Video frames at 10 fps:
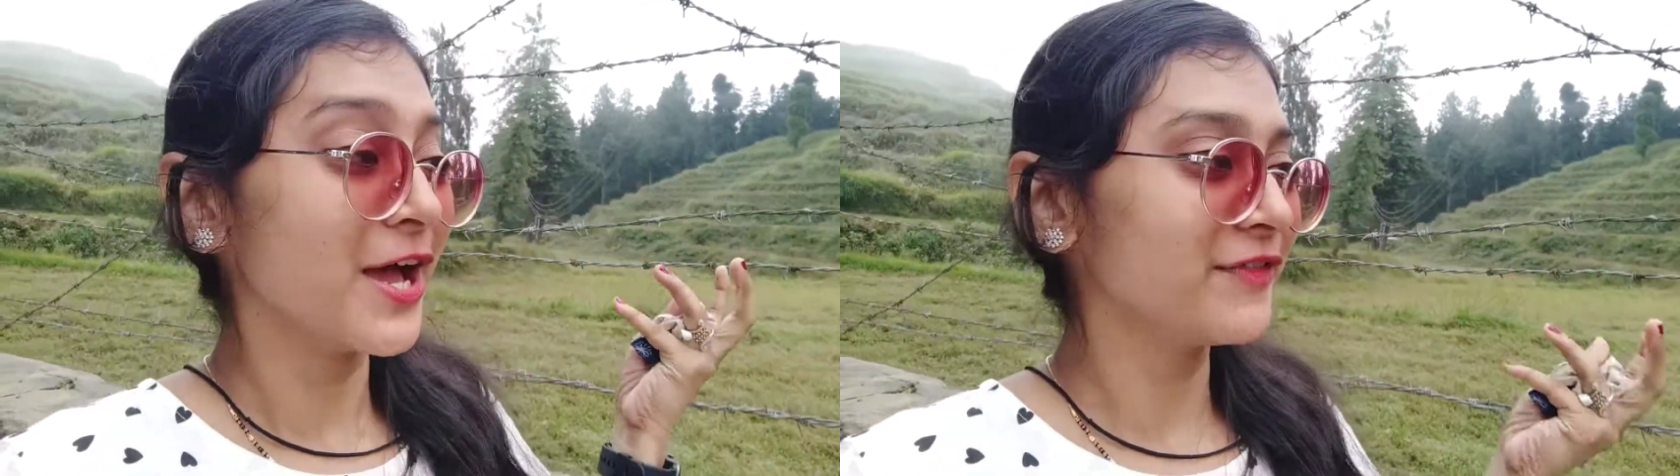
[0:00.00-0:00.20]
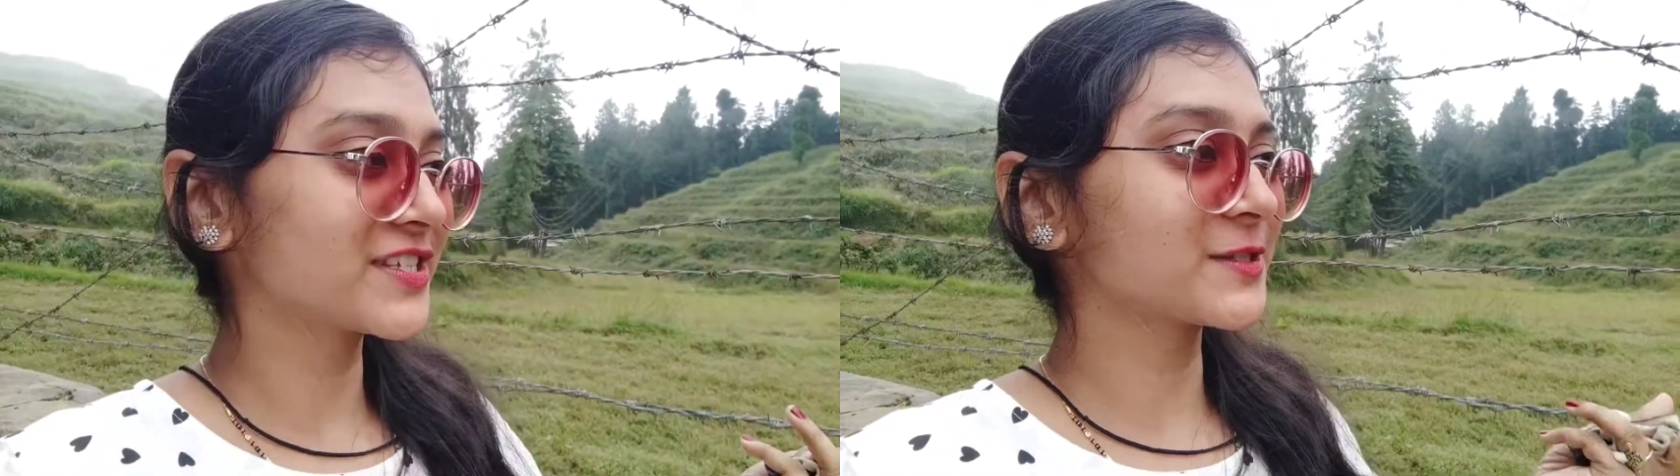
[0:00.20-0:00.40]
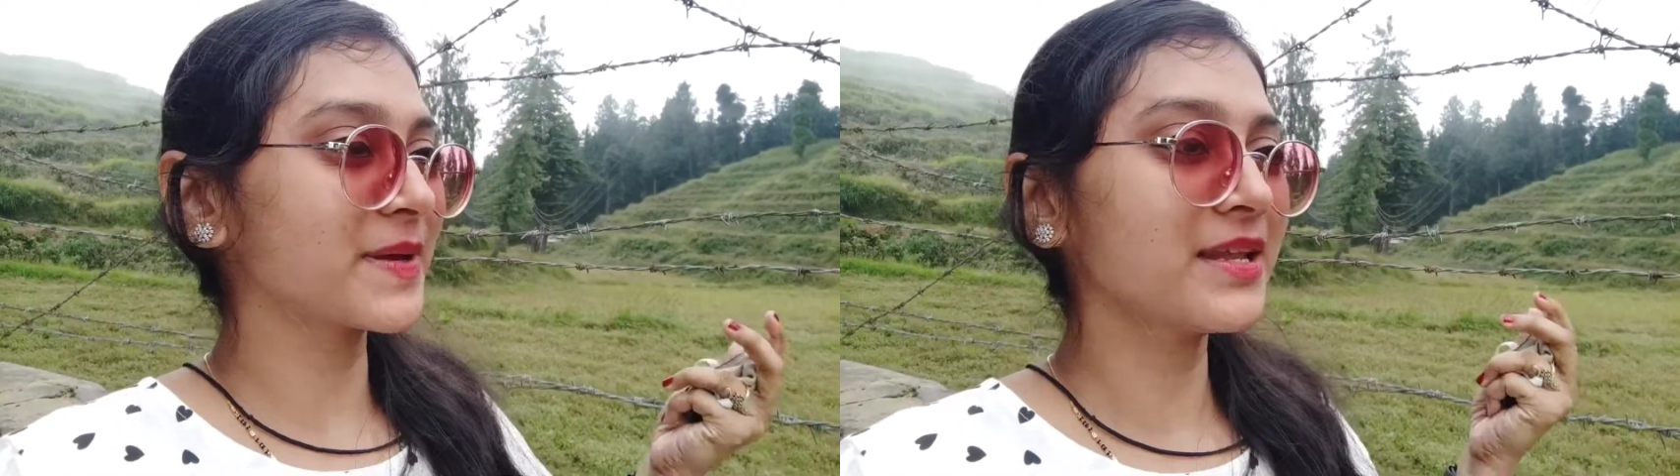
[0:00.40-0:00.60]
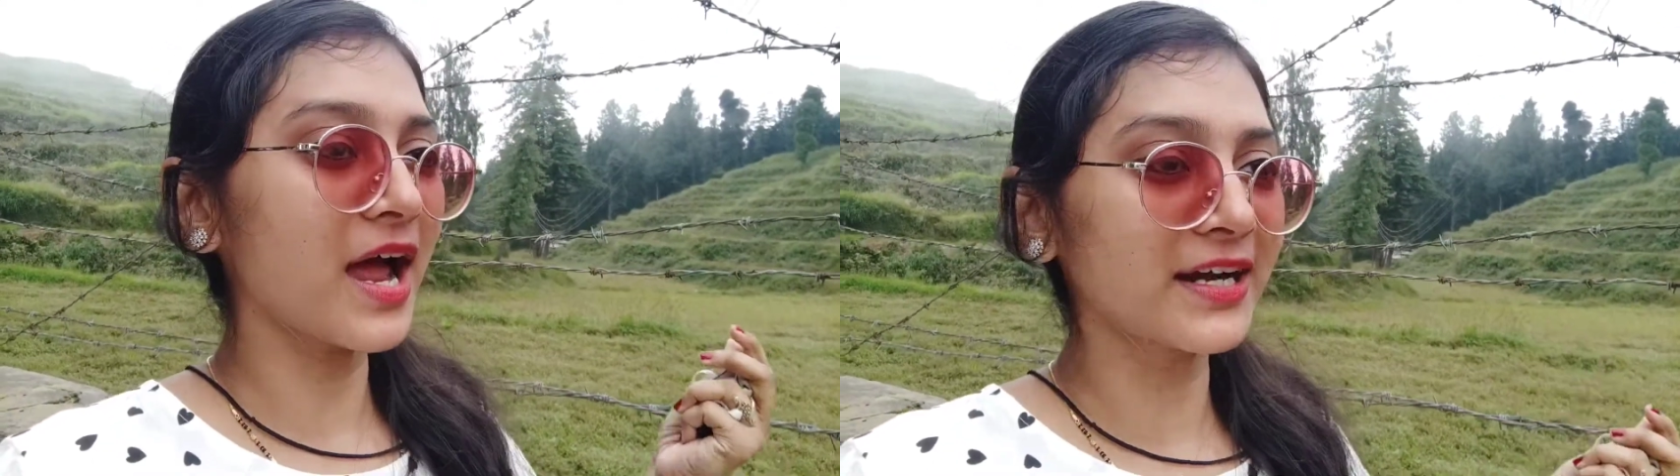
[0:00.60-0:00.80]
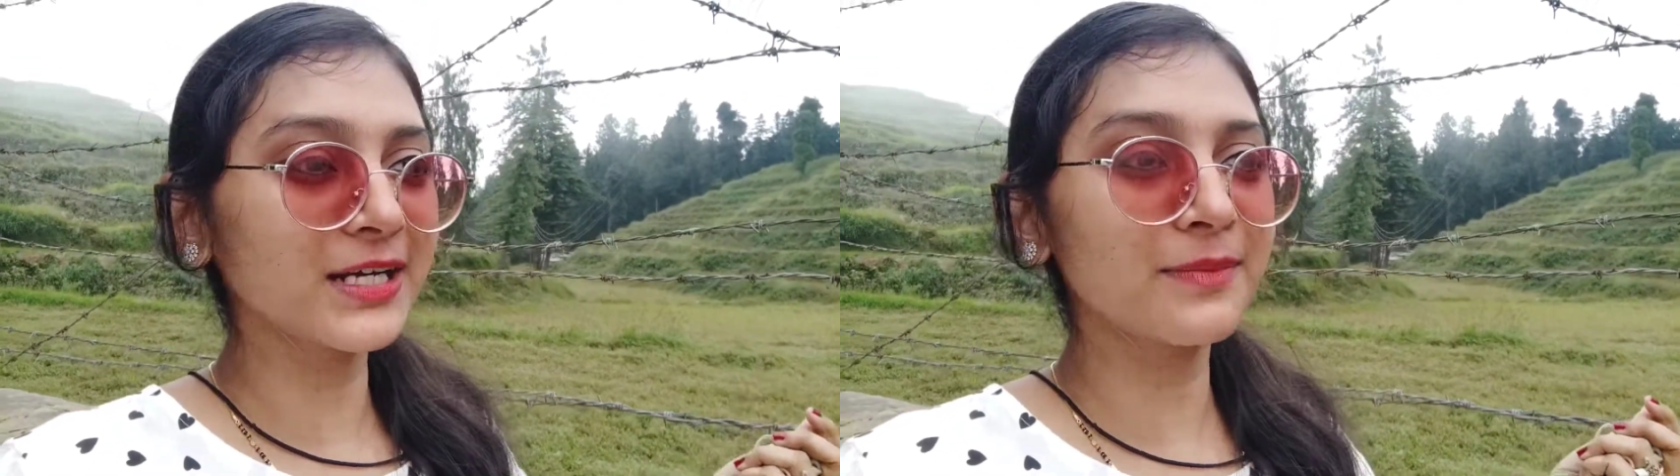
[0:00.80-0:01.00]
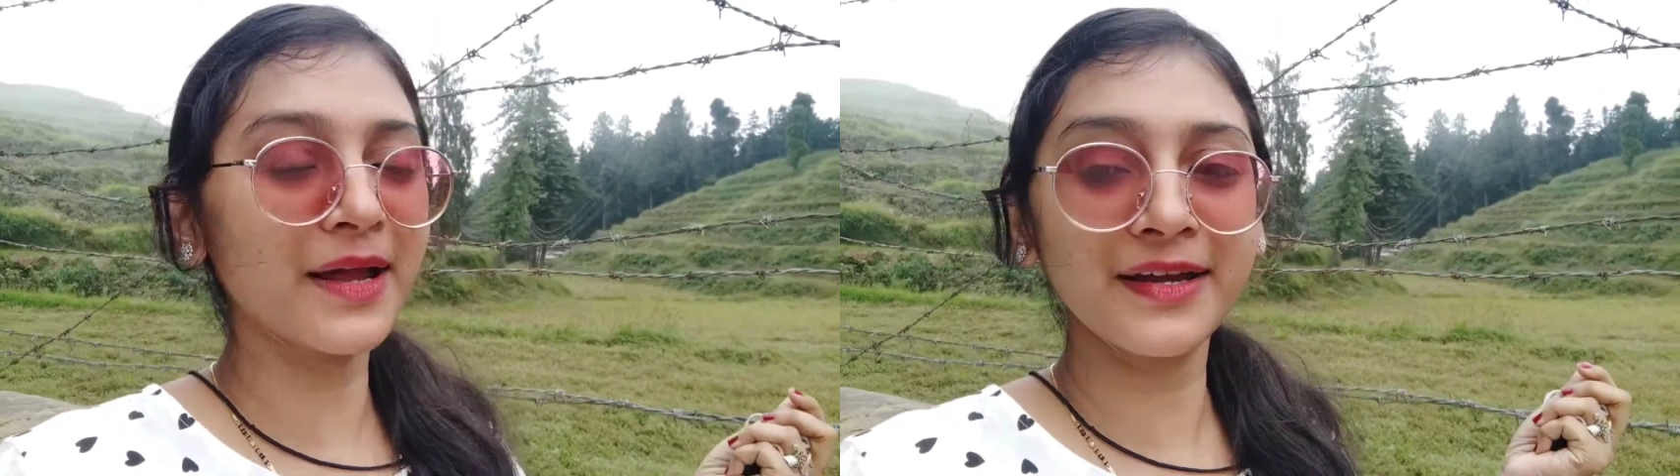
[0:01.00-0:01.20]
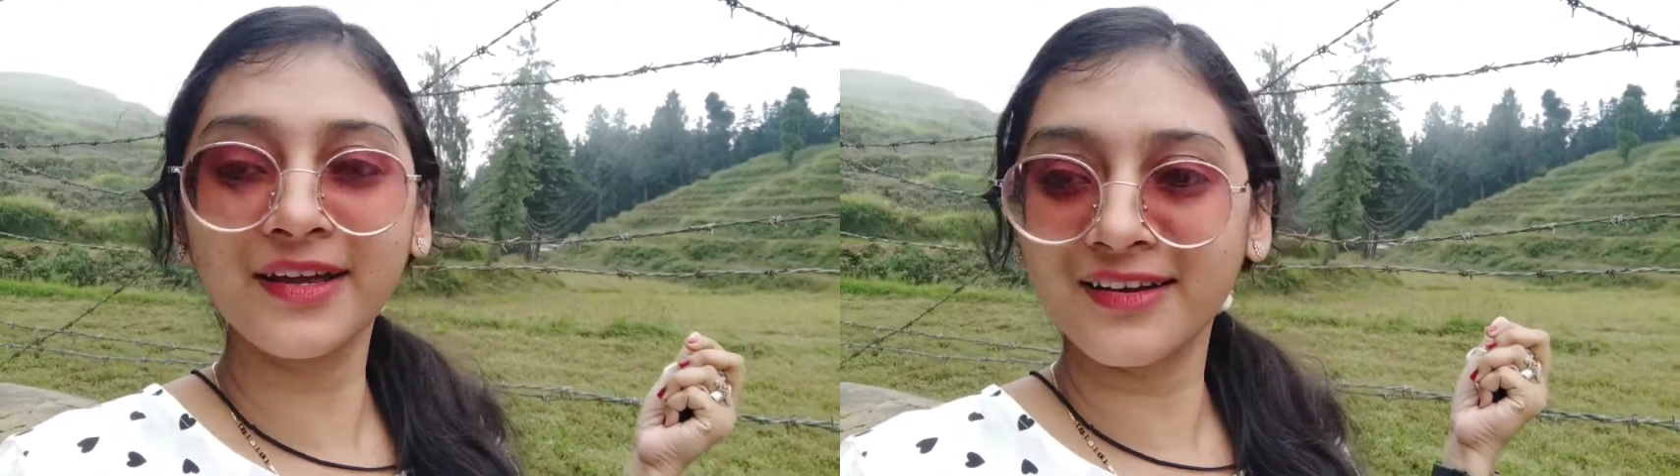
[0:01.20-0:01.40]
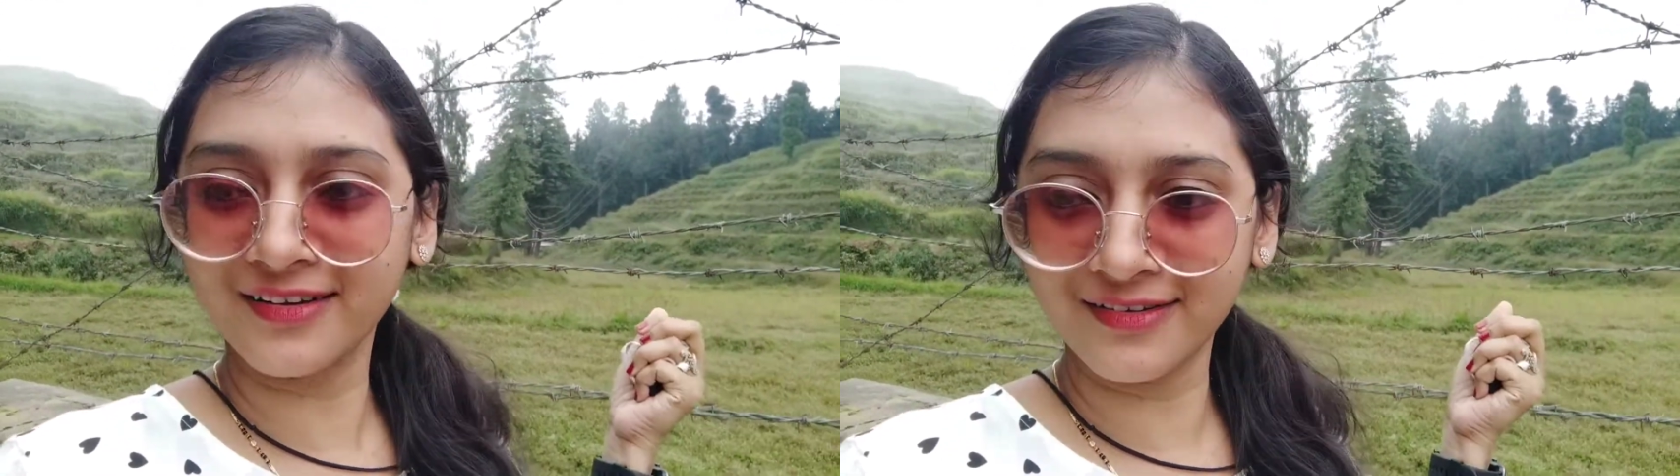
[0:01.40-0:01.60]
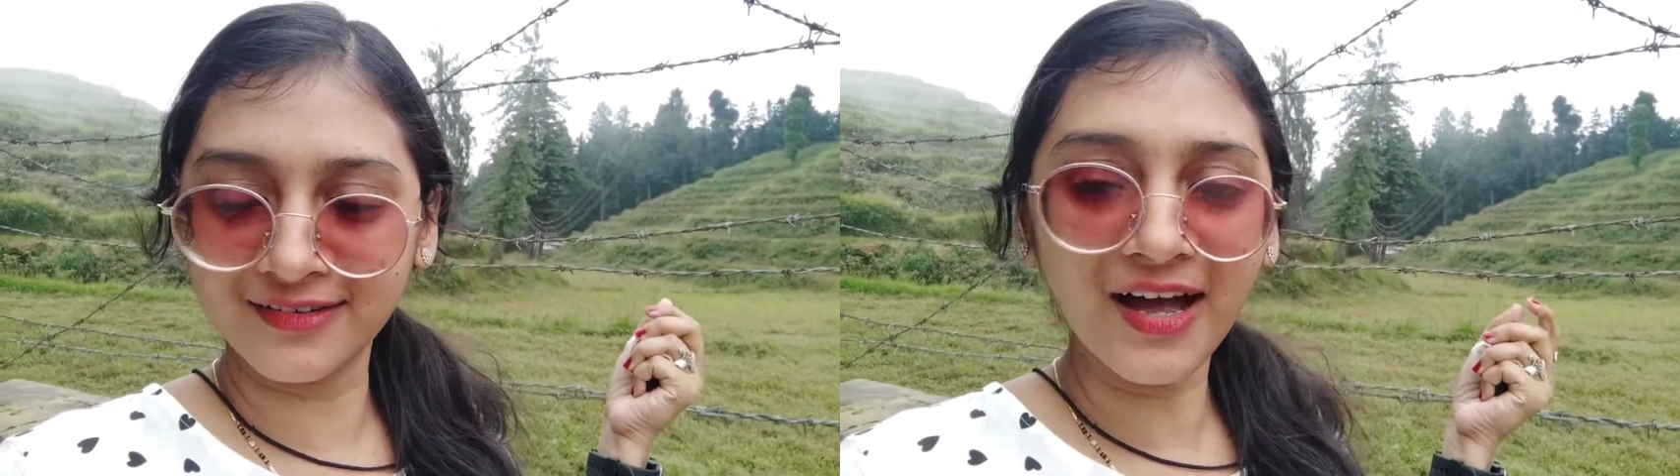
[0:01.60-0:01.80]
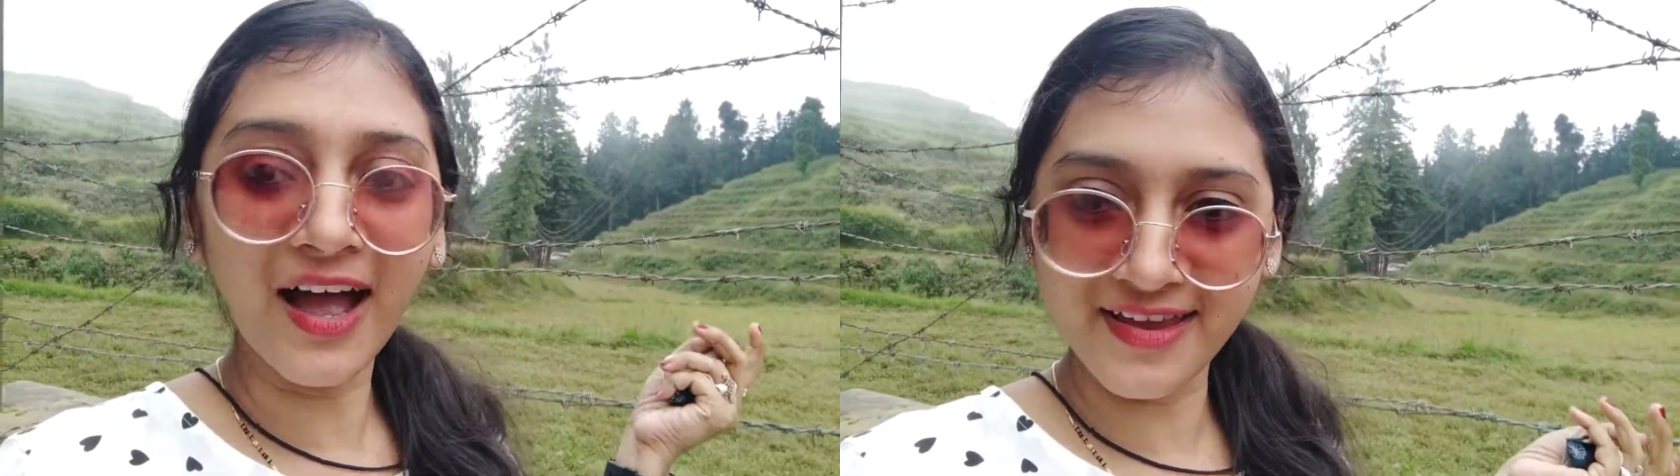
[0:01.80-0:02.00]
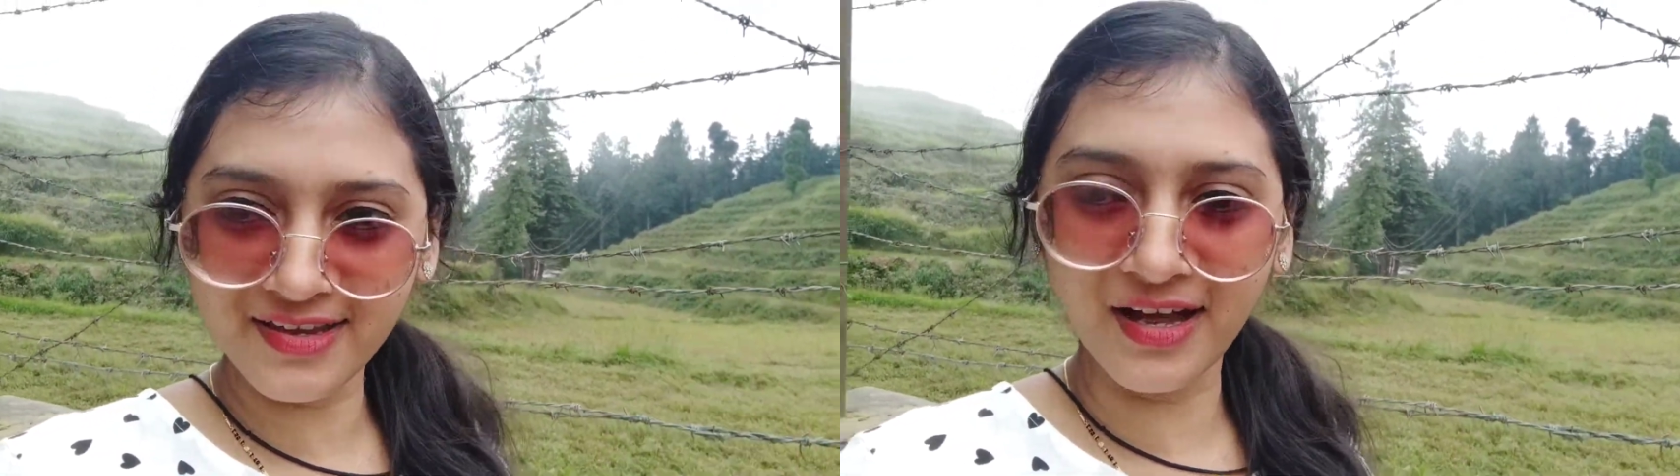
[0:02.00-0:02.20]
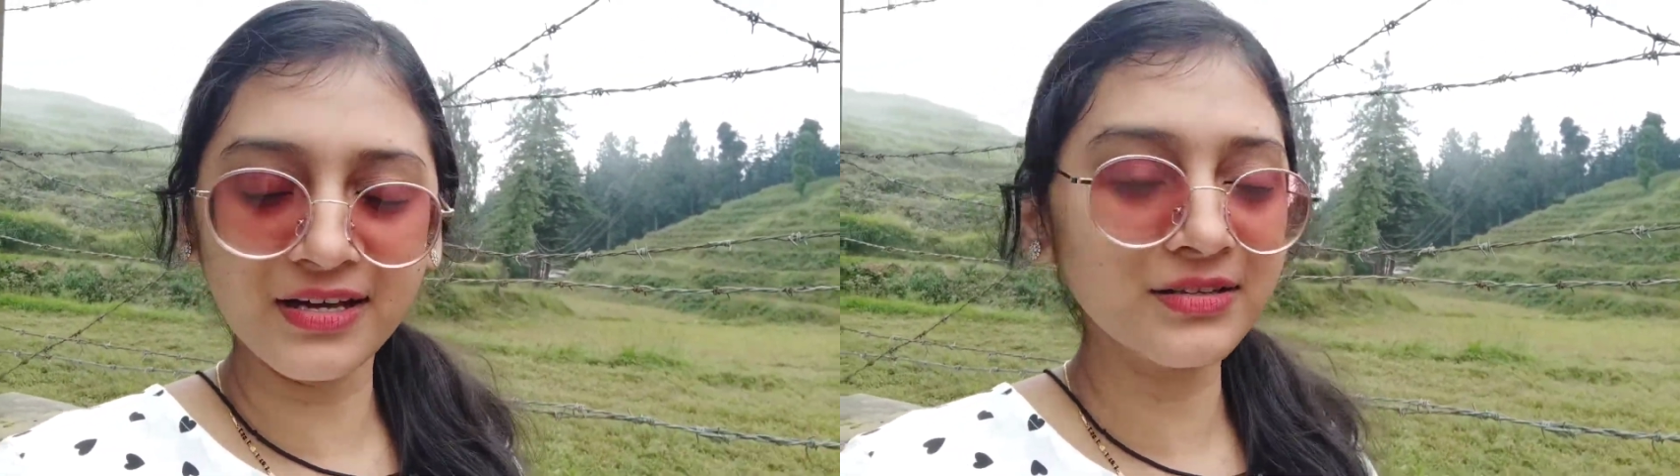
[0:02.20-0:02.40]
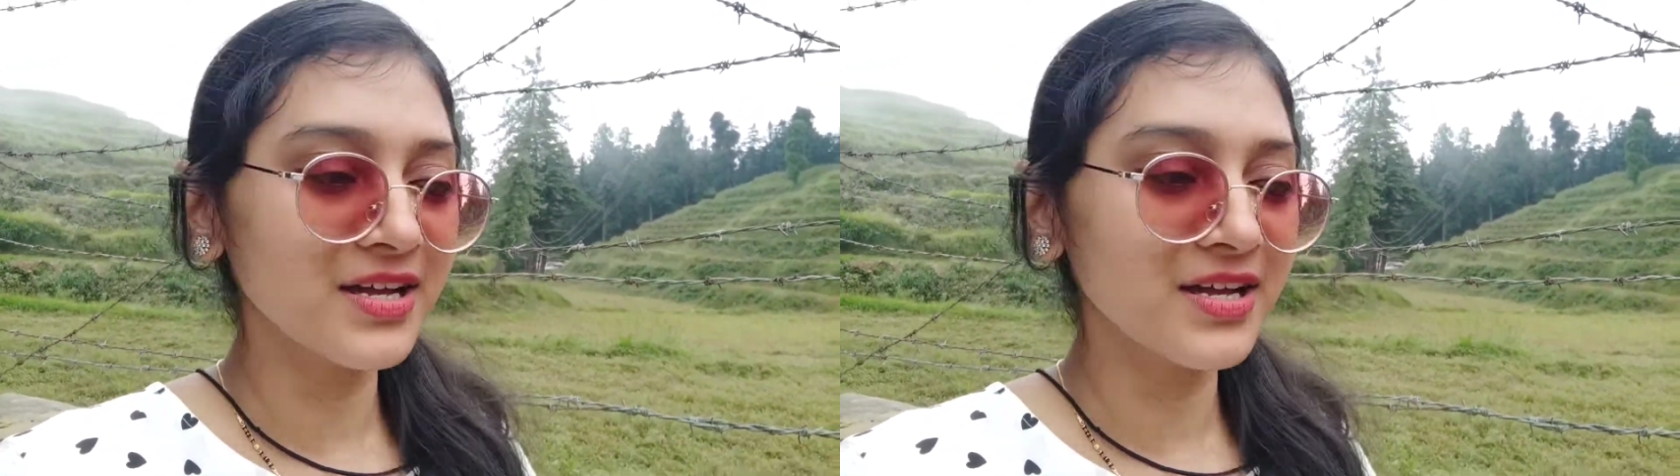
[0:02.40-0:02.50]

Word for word: which is being handled by uh, icar